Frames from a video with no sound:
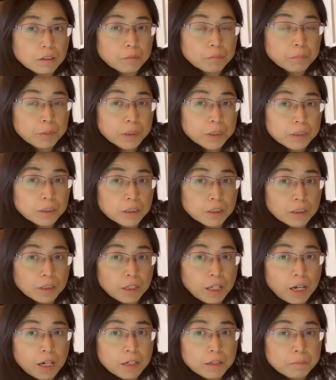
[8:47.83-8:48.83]
make a
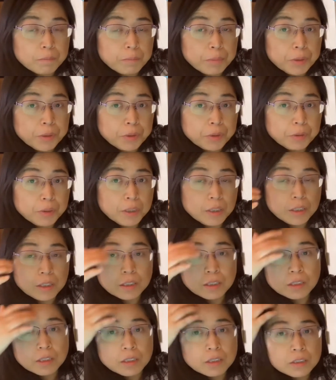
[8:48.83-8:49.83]
line
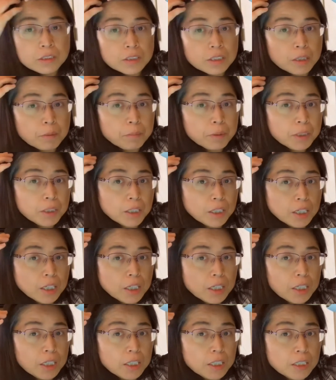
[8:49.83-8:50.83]
between the stomach
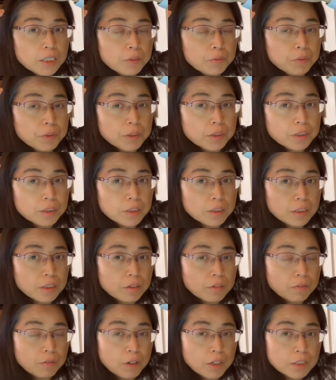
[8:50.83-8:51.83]
edge, which
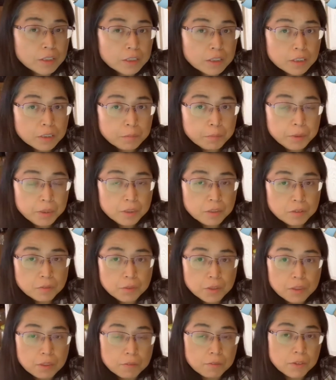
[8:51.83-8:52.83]
is 1 centimeter
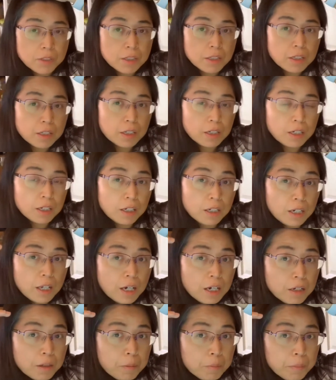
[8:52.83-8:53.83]
within the
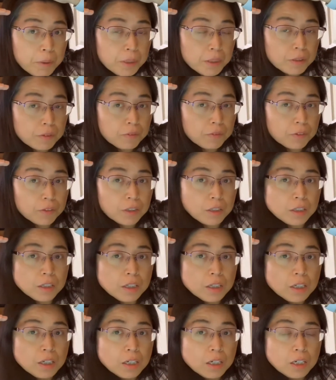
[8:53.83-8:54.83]
hairline, and made of the
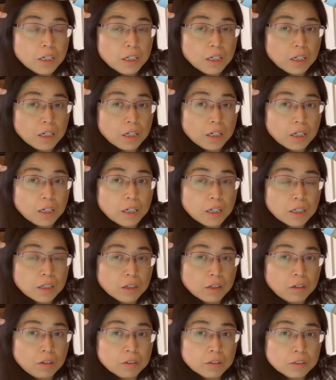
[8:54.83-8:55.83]

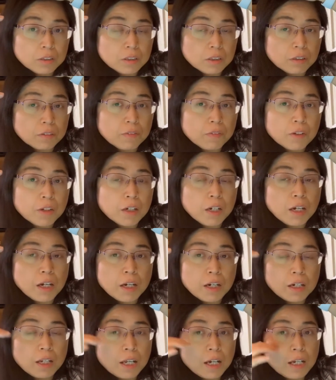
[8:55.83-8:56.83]
corner of the
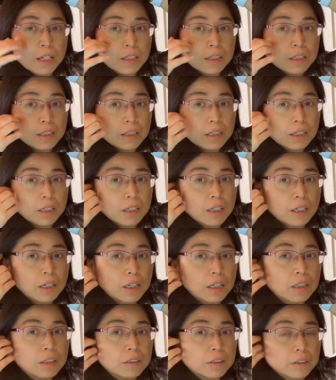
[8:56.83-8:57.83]
hairline,
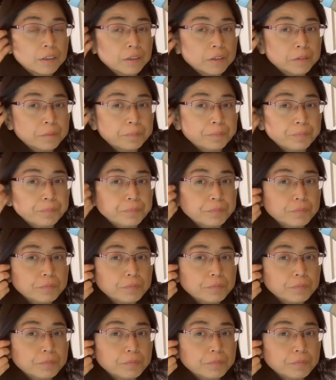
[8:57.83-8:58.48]
and